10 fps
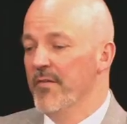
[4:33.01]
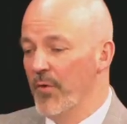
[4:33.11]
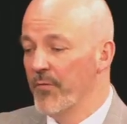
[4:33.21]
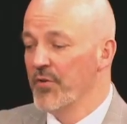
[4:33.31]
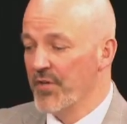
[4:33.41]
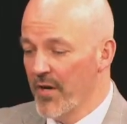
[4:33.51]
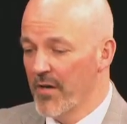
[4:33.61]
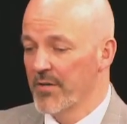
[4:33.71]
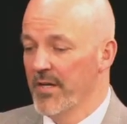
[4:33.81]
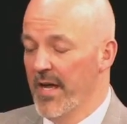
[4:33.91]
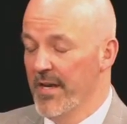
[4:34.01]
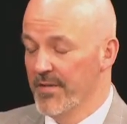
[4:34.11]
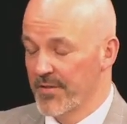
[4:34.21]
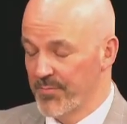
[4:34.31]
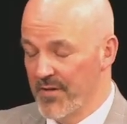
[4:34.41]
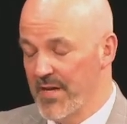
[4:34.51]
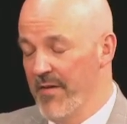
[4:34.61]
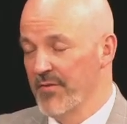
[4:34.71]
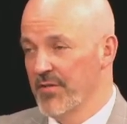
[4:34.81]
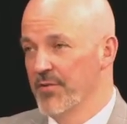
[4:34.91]
vote for JR ad is express
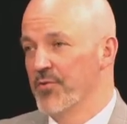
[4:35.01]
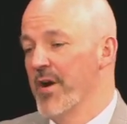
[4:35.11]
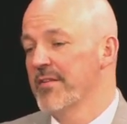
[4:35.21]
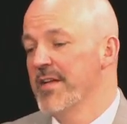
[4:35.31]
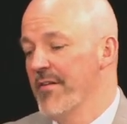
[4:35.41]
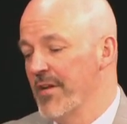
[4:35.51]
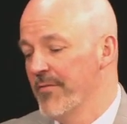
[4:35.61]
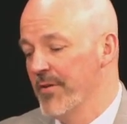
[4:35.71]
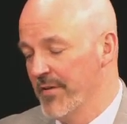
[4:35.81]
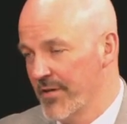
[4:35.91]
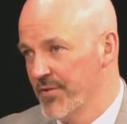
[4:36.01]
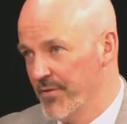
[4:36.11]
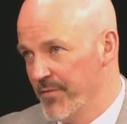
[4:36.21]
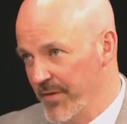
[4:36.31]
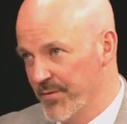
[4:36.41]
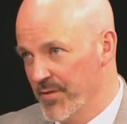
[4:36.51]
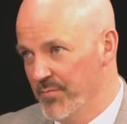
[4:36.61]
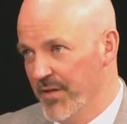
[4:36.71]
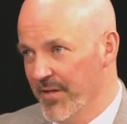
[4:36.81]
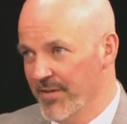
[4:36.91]
advocacy. You're directly advocating for the election or defeat of
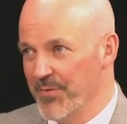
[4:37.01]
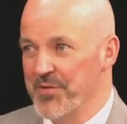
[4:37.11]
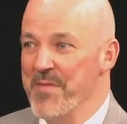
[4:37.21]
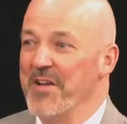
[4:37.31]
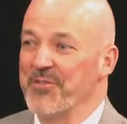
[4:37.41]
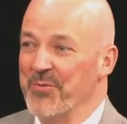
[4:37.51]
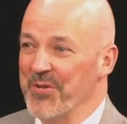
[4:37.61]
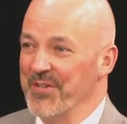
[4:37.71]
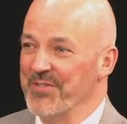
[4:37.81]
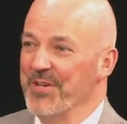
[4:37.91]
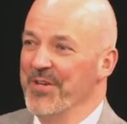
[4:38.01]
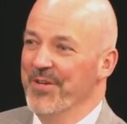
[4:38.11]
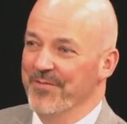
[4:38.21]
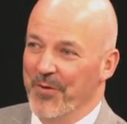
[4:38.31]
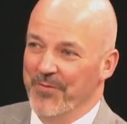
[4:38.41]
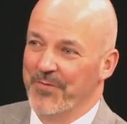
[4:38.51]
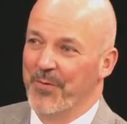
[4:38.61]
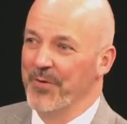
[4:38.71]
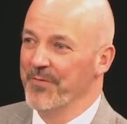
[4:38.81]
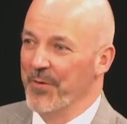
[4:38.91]
somebody. So it's the magic words: vote
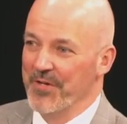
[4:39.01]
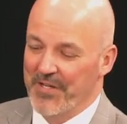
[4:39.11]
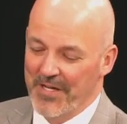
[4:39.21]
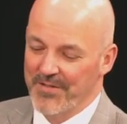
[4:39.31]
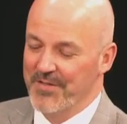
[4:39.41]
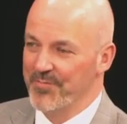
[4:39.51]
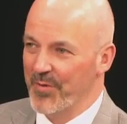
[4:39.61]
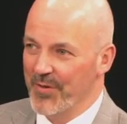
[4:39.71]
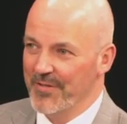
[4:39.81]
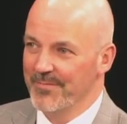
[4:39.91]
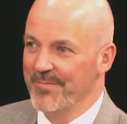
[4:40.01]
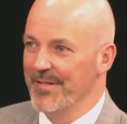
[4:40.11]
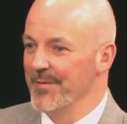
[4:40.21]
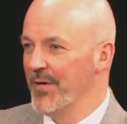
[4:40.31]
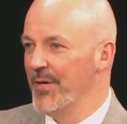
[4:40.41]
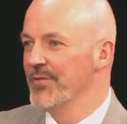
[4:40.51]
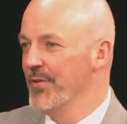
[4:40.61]
for, vote against, support, right. you